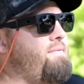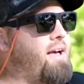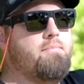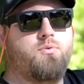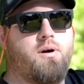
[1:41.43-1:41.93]
the
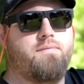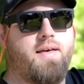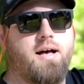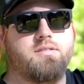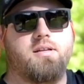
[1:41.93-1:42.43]

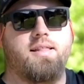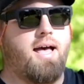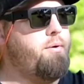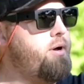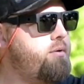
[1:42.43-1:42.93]
M12000 on
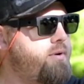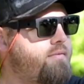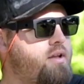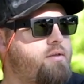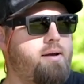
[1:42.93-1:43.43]
that one, we
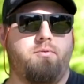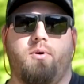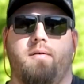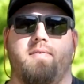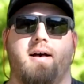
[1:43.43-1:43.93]
have another
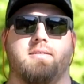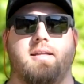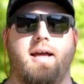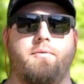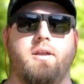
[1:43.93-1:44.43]
M12000 on
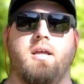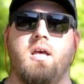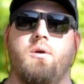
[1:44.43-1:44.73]
that one,